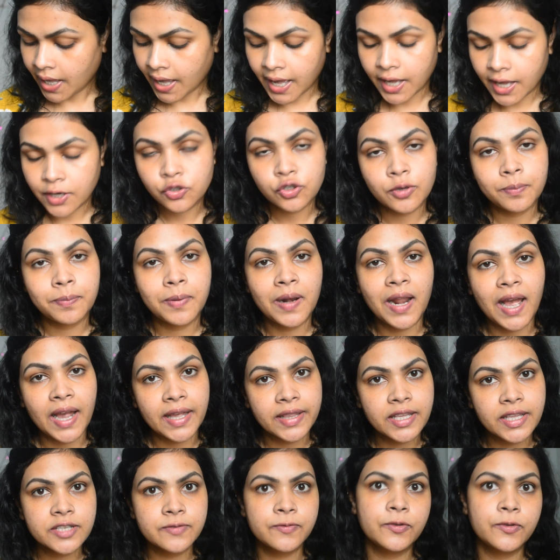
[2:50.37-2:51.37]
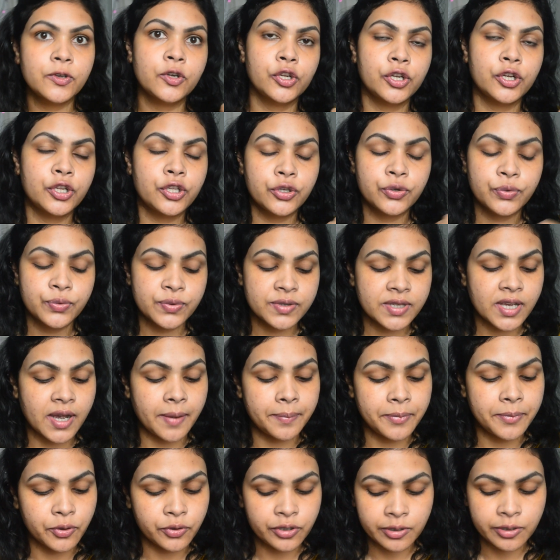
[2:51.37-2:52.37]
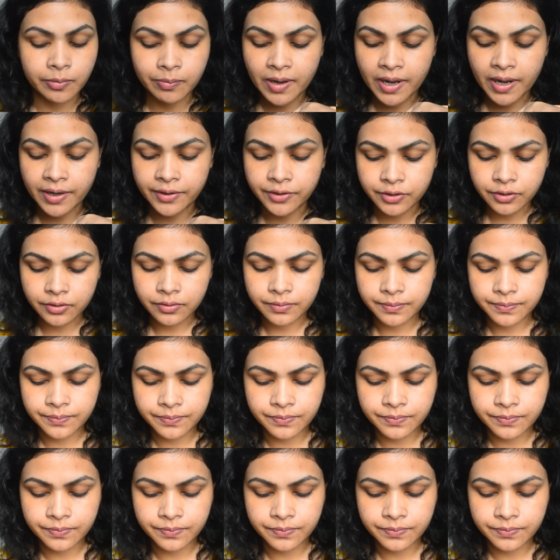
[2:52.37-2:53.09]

And to apply this, we're going to use a beauty blender.